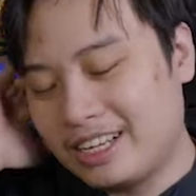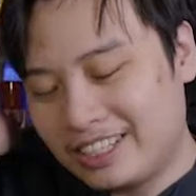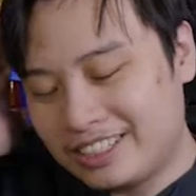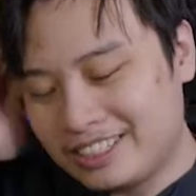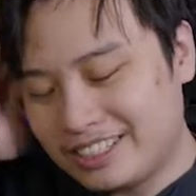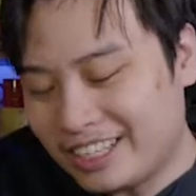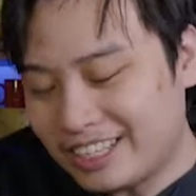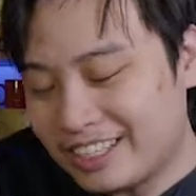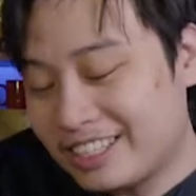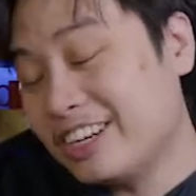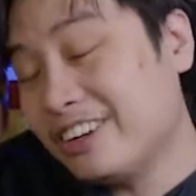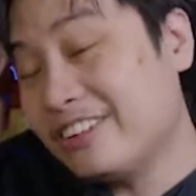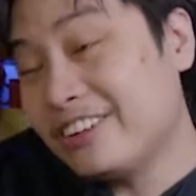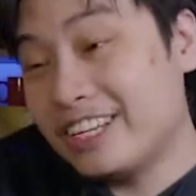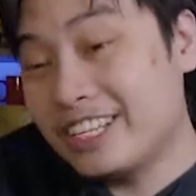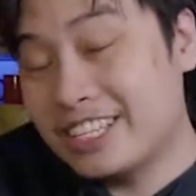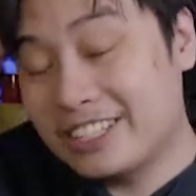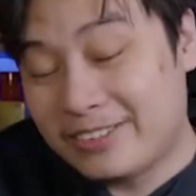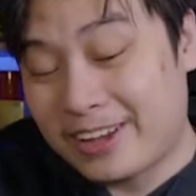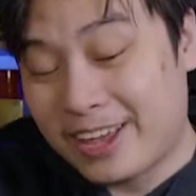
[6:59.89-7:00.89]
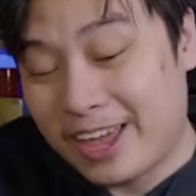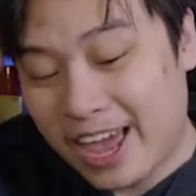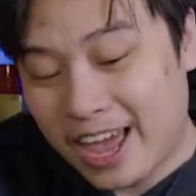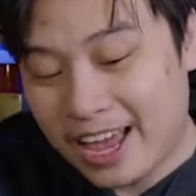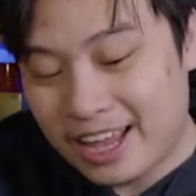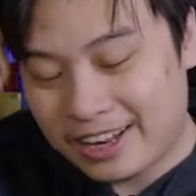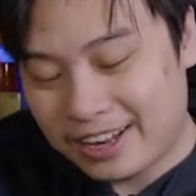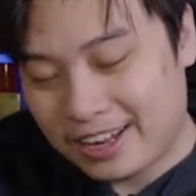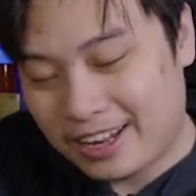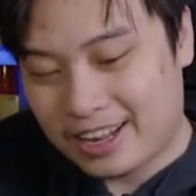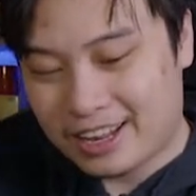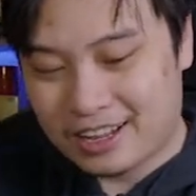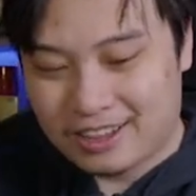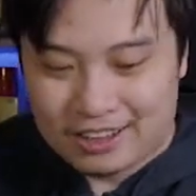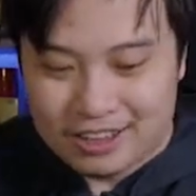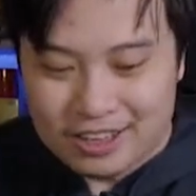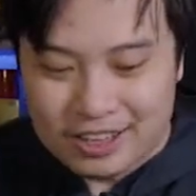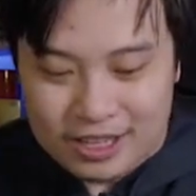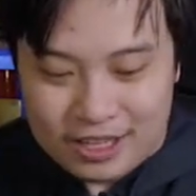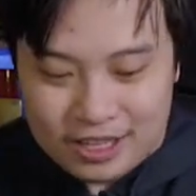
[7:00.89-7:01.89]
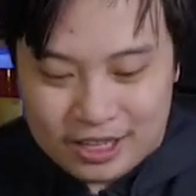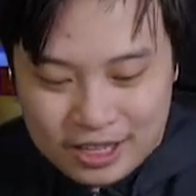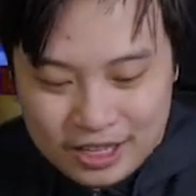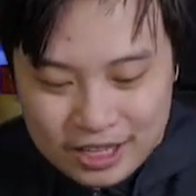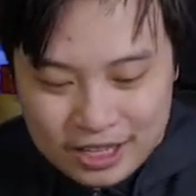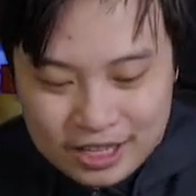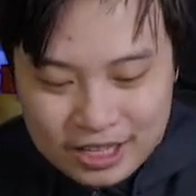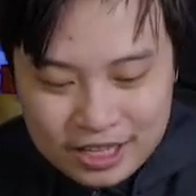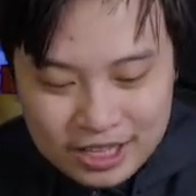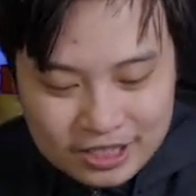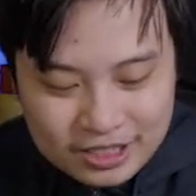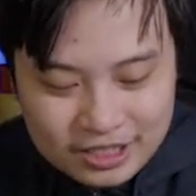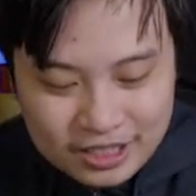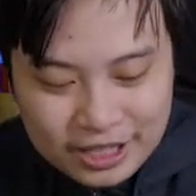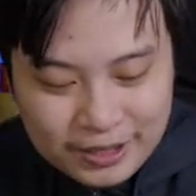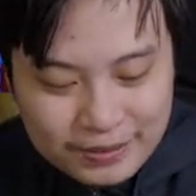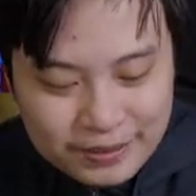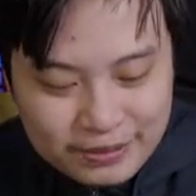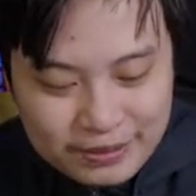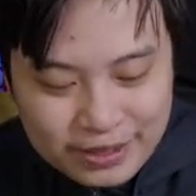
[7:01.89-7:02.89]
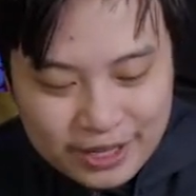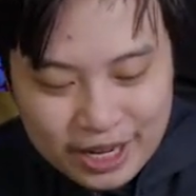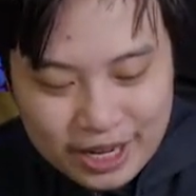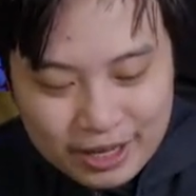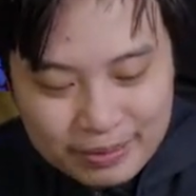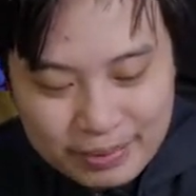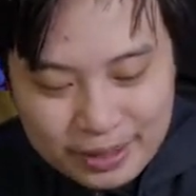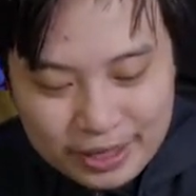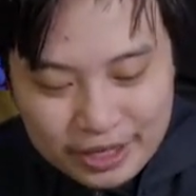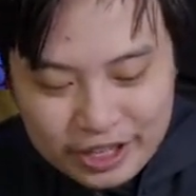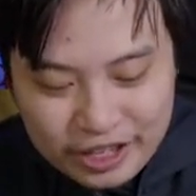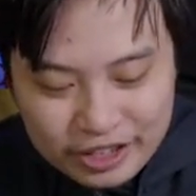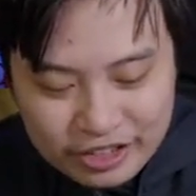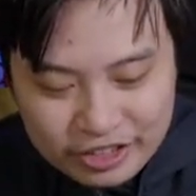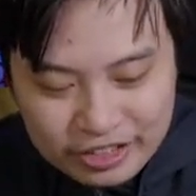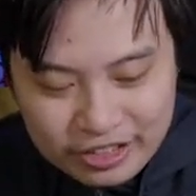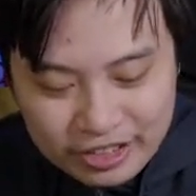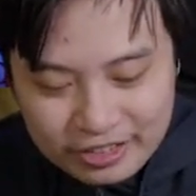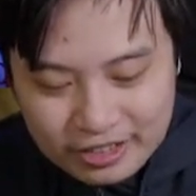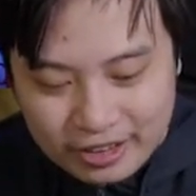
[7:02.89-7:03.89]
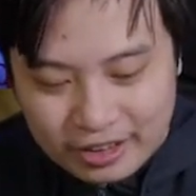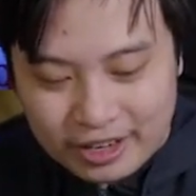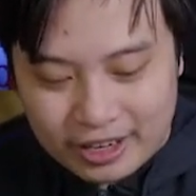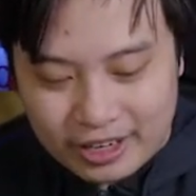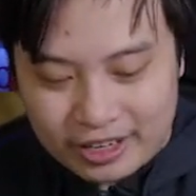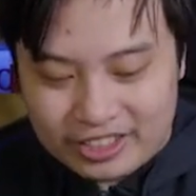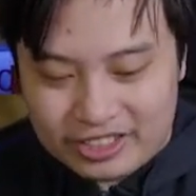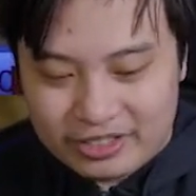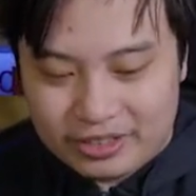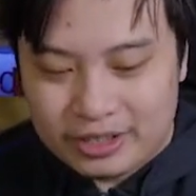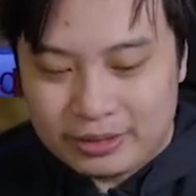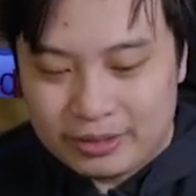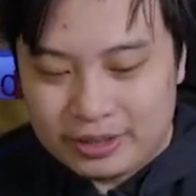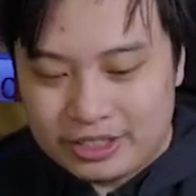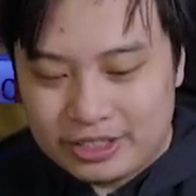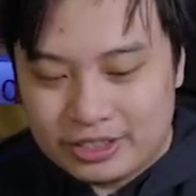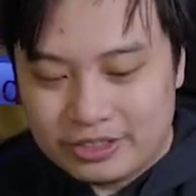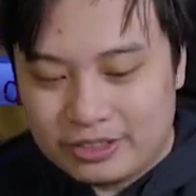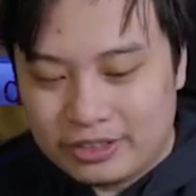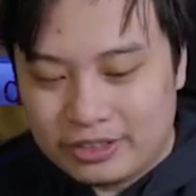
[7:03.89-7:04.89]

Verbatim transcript: It's not going into my head. It's not coming to my head, but it is a decent card. It's one of the ones you